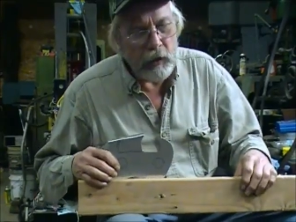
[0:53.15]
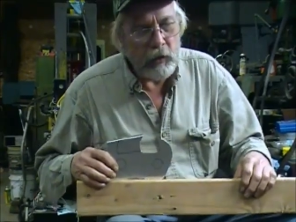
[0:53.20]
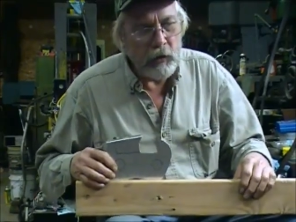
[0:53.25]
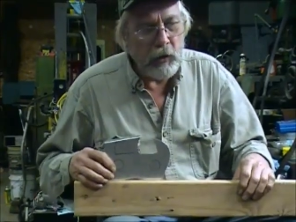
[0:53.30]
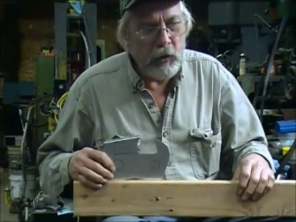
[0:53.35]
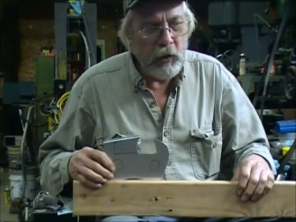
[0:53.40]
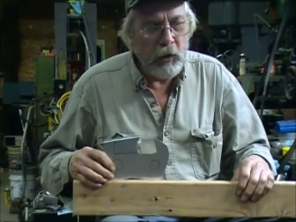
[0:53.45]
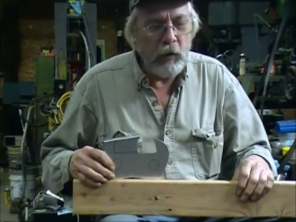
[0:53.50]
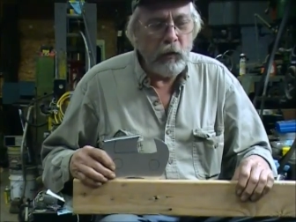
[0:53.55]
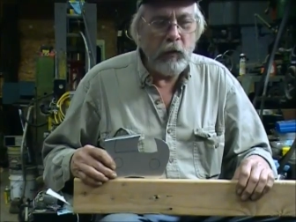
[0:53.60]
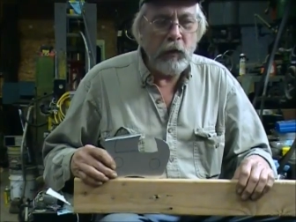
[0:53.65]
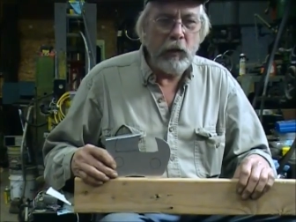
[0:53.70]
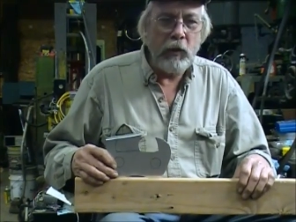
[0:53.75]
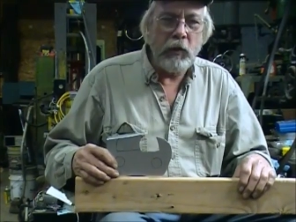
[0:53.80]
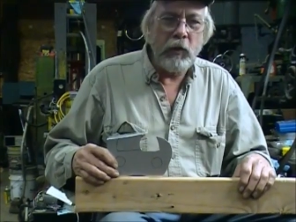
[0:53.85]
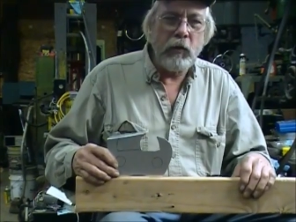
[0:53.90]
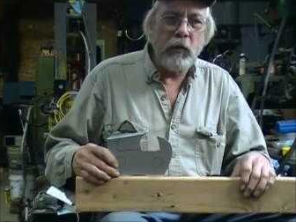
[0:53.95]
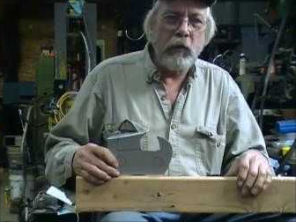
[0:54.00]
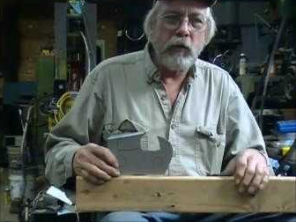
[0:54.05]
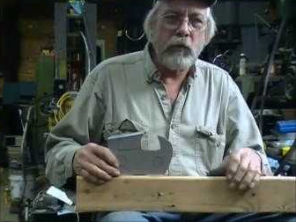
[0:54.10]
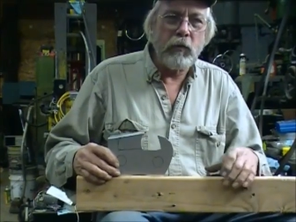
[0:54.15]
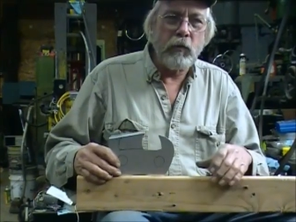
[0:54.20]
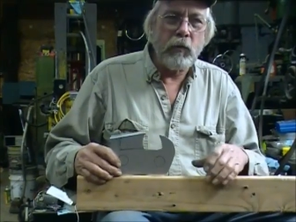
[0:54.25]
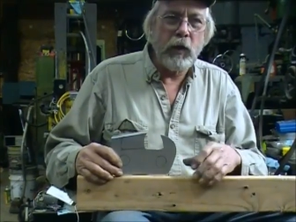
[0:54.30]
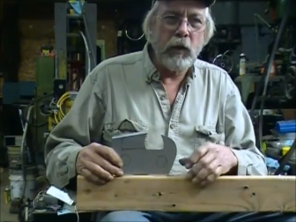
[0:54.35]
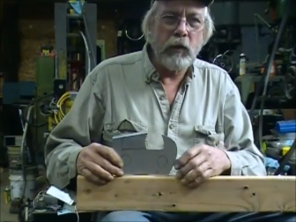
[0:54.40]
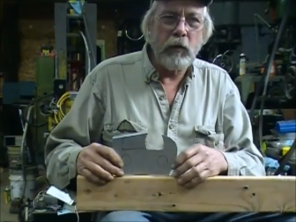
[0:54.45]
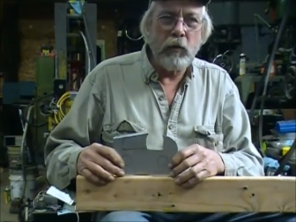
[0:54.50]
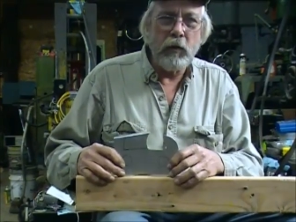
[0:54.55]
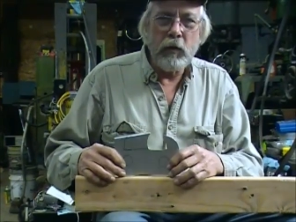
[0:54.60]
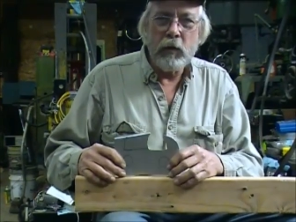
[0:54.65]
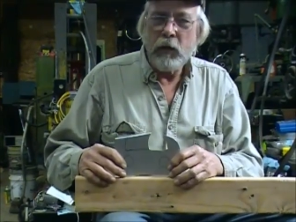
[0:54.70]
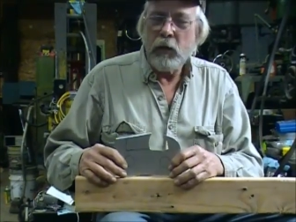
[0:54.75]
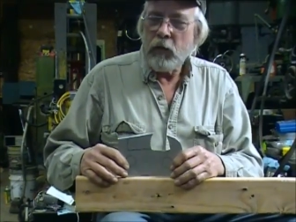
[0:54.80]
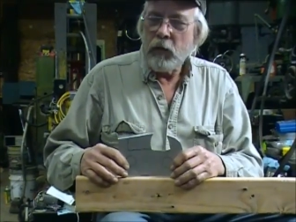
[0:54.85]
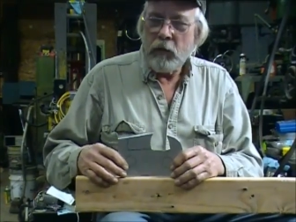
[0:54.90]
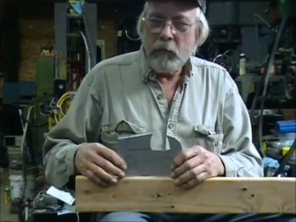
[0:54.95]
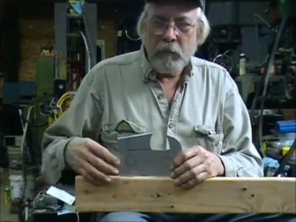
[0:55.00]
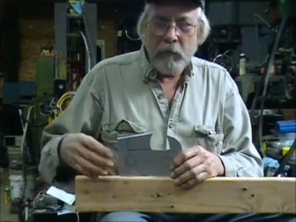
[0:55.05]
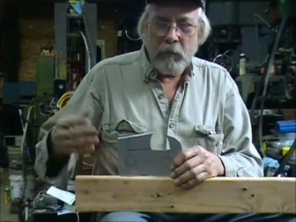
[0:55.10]
is new and you use a regular
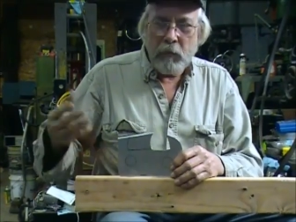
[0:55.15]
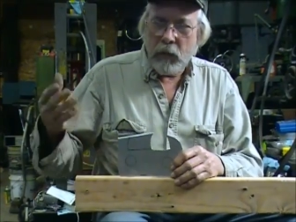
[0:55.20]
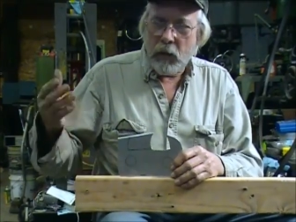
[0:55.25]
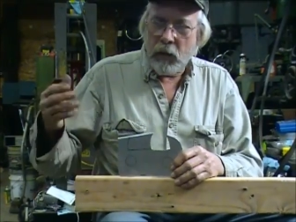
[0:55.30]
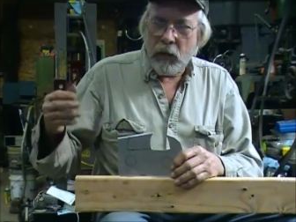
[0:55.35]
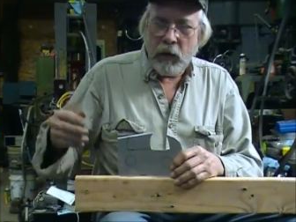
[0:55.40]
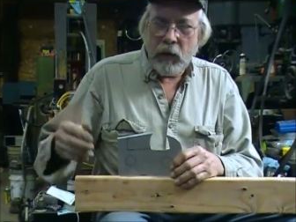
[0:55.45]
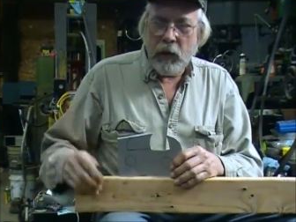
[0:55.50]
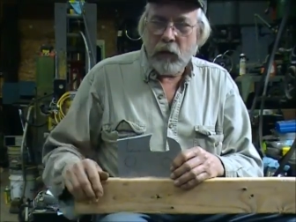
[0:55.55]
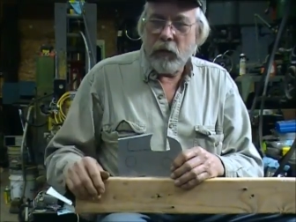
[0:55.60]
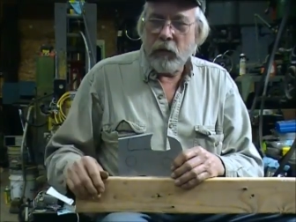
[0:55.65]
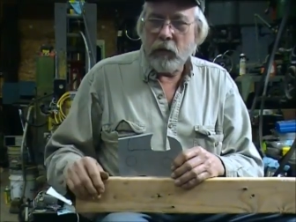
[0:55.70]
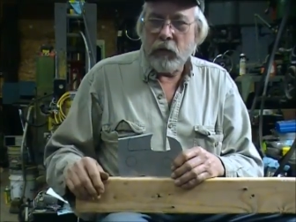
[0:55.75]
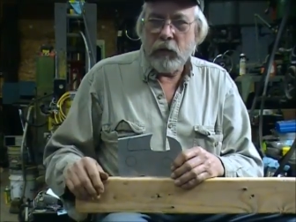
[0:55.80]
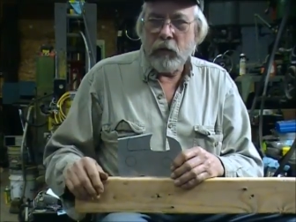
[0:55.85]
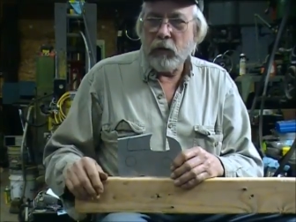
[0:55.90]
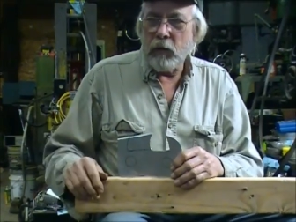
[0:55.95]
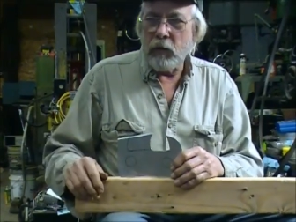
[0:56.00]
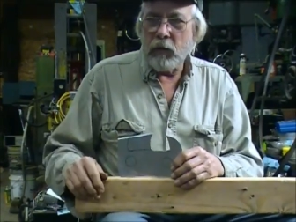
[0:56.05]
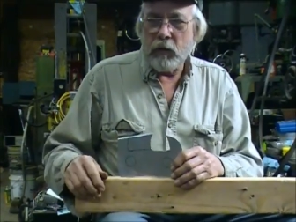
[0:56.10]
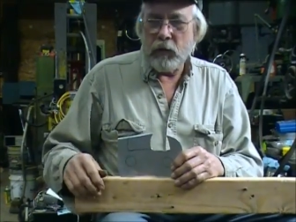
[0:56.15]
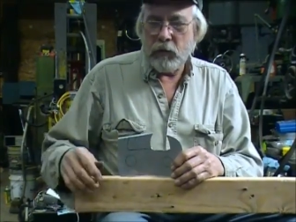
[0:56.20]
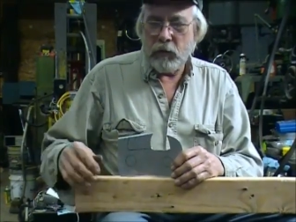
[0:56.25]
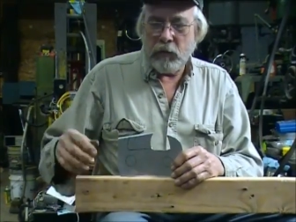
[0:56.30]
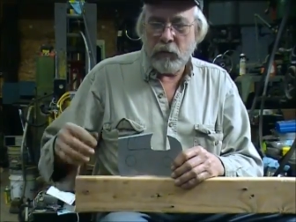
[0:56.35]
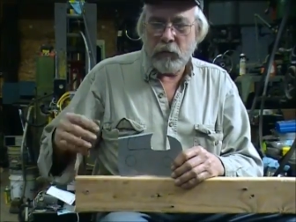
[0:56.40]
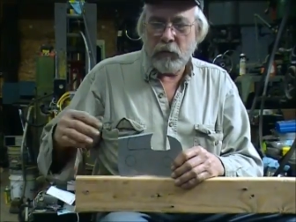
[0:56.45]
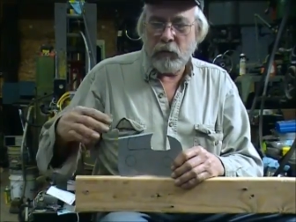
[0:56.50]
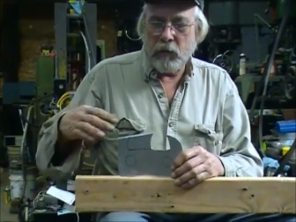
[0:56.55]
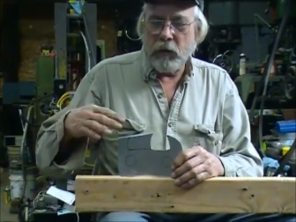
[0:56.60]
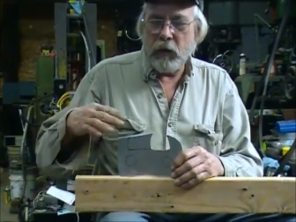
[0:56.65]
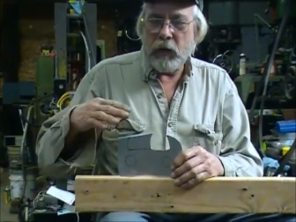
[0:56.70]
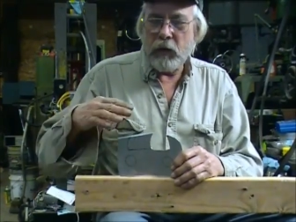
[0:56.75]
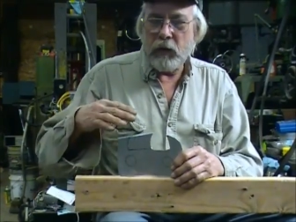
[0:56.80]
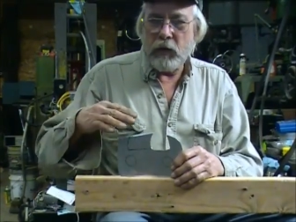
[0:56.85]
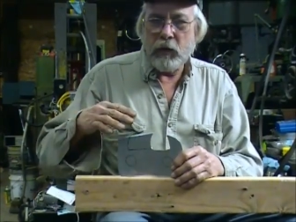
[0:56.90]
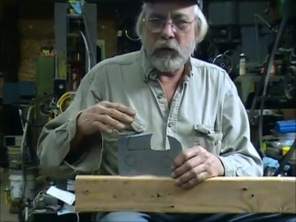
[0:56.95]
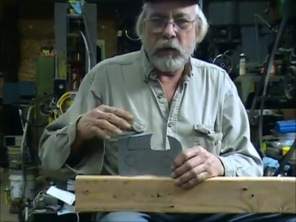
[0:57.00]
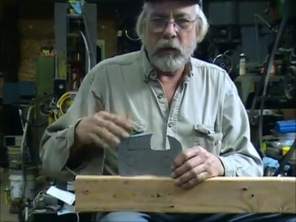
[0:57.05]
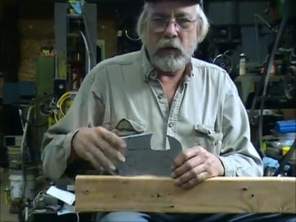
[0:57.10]
these
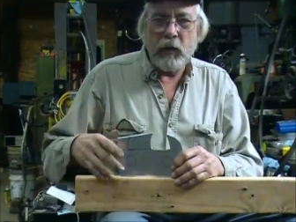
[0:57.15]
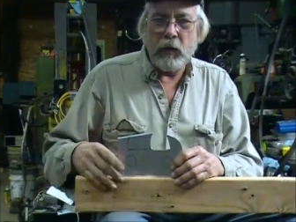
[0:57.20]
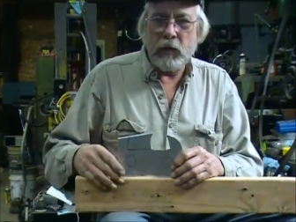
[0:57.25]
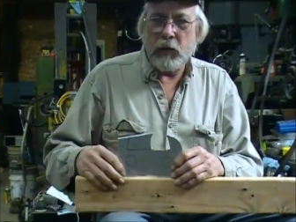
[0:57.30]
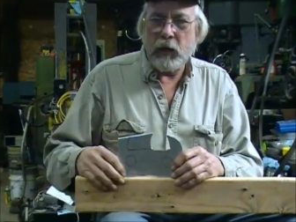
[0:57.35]
fixed uh,